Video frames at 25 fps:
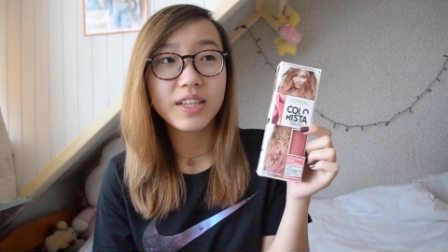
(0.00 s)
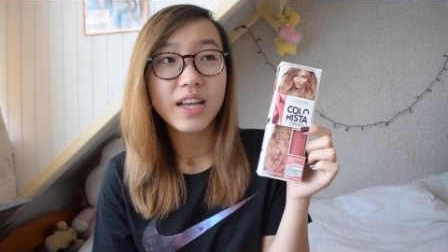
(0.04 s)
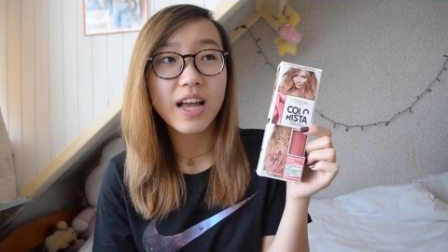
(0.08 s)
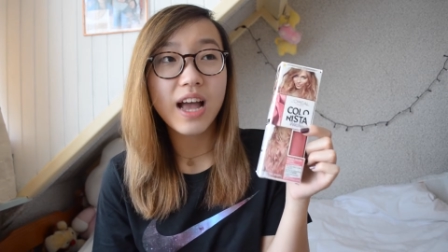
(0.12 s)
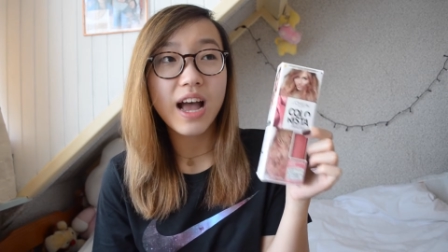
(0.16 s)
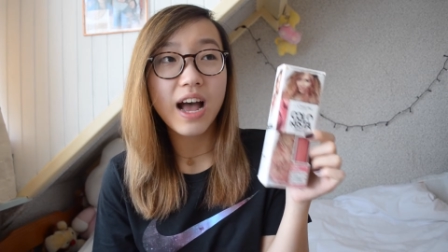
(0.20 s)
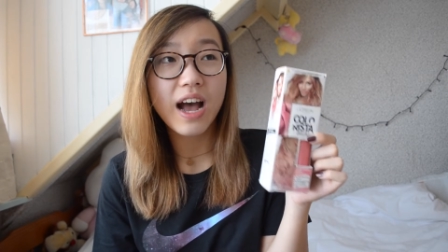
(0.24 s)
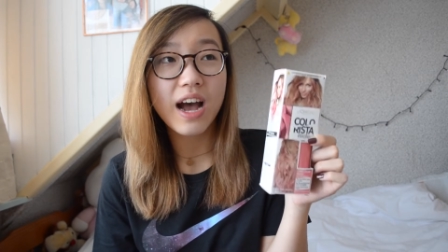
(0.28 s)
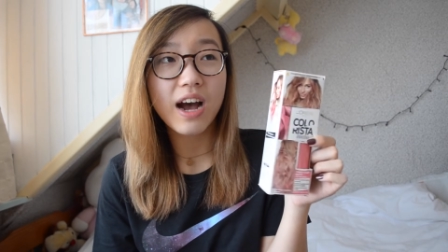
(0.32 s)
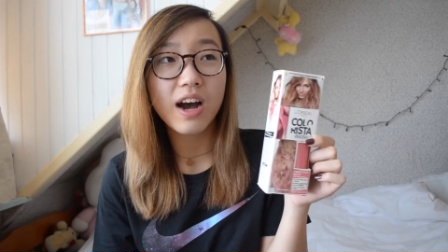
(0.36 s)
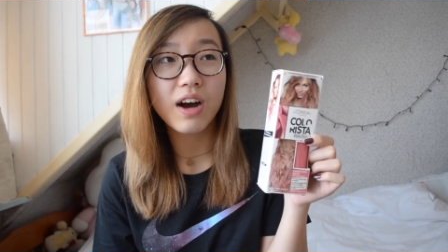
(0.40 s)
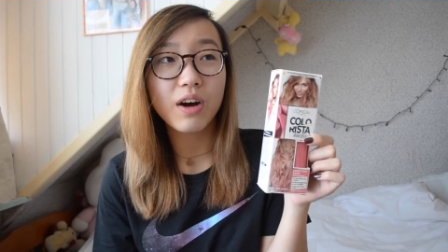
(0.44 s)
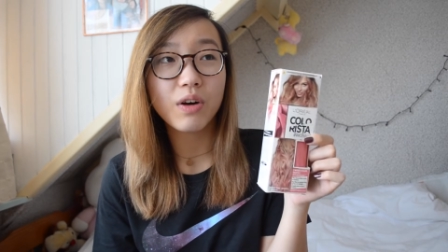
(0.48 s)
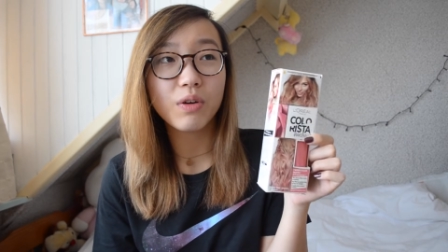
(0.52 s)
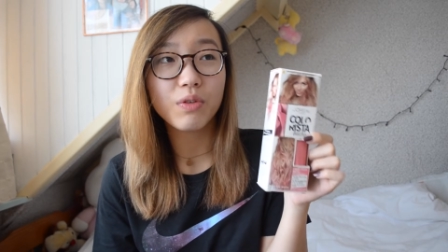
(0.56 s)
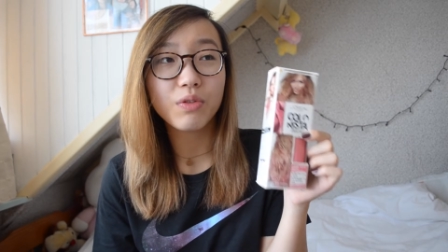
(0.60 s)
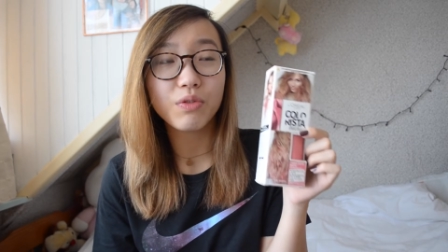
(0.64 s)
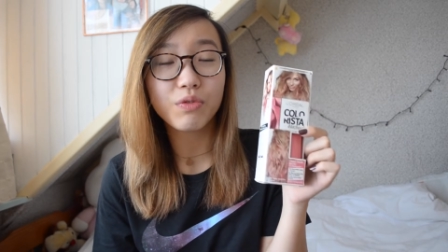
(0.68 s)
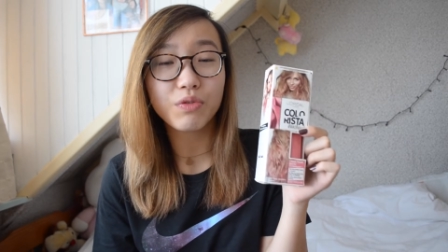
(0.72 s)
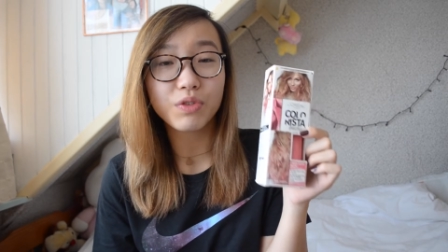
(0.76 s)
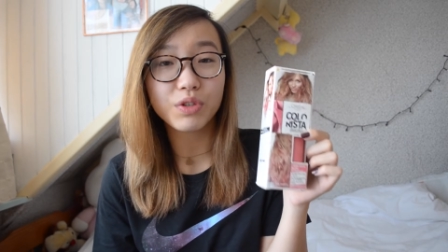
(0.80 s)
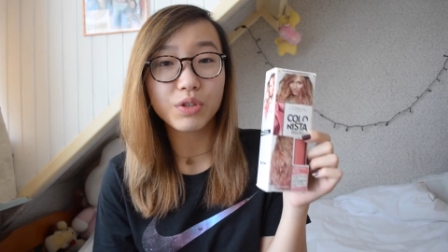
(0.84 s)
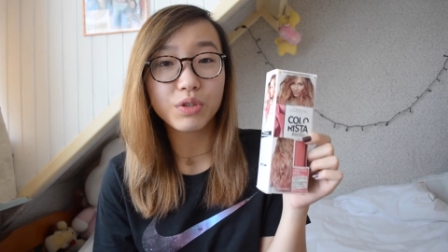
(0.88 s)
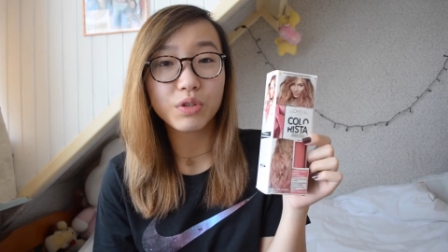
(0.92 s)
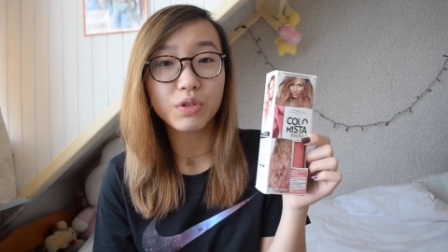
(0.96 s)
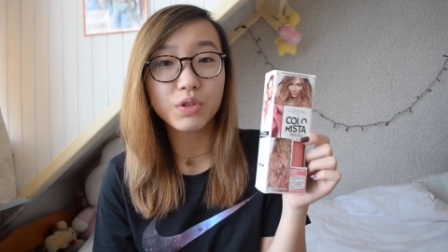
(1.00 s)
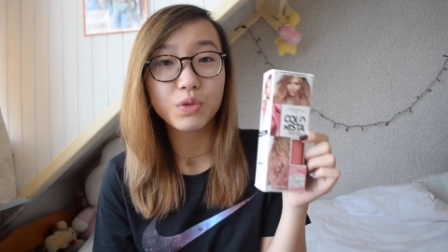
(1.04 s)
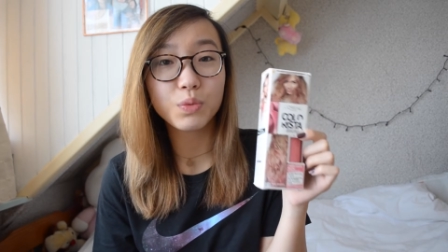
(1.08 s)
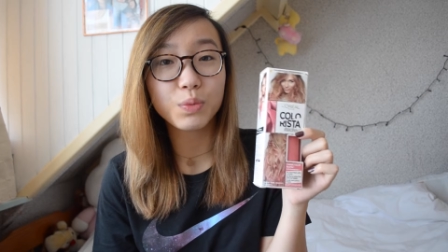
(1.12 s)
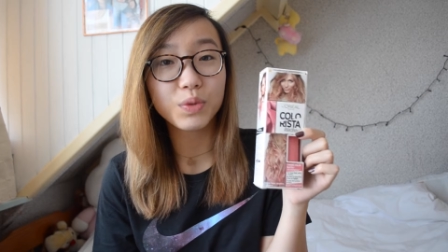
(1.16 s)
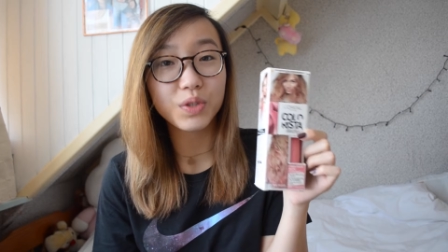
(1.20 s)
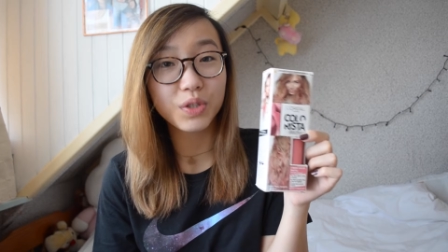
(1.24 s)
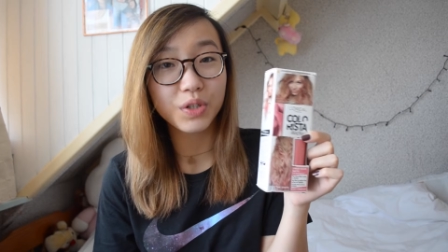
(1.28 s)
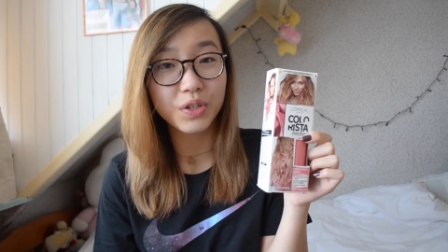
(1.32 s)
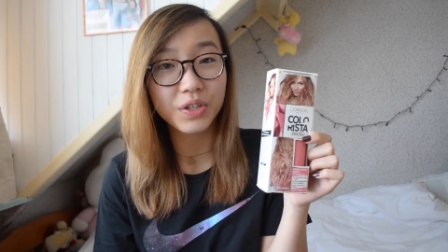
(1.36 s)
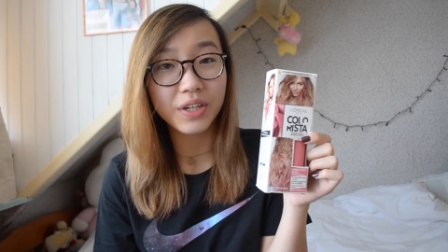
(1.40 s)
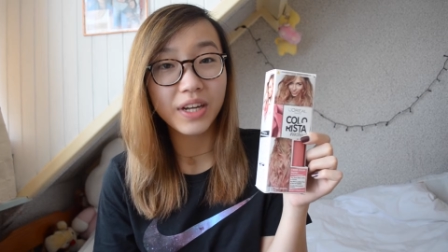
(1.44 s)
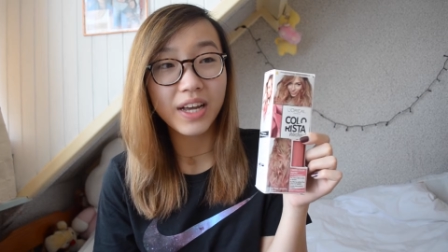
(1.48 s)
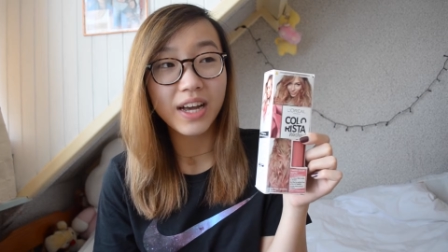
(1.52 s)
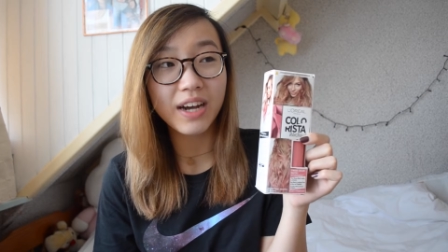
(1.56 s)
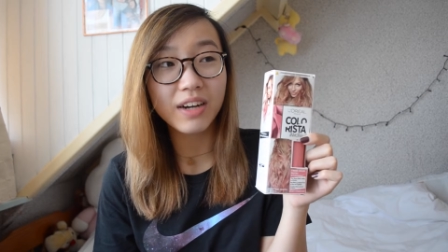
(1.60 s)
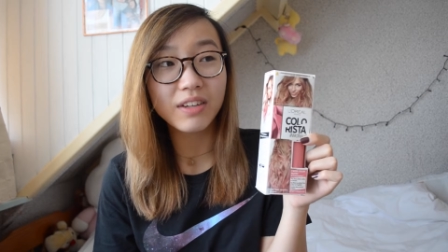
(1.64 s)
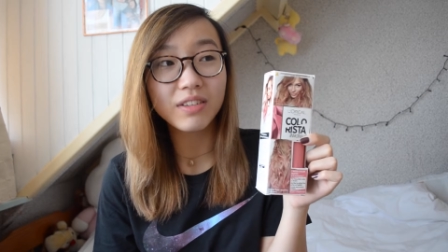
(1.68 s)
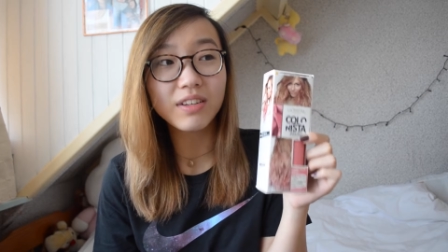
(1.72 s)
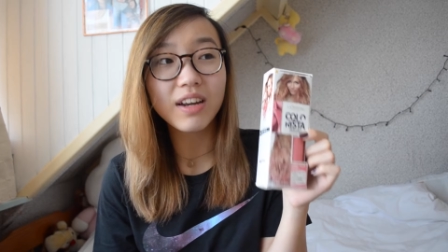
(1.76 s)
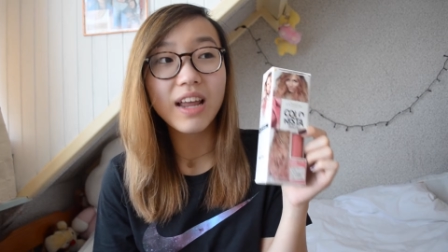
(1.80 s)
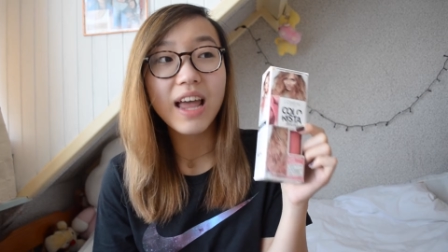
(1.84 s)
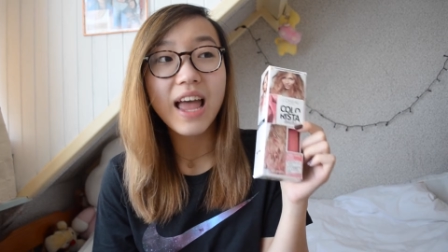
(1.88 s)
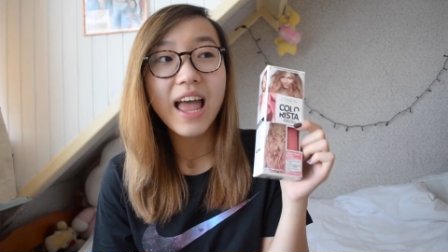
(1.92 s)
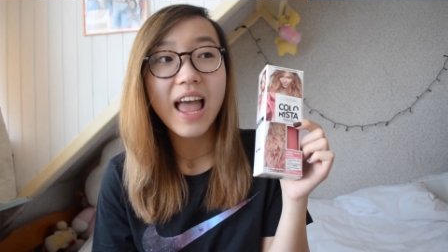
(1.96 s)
how the results will turn out,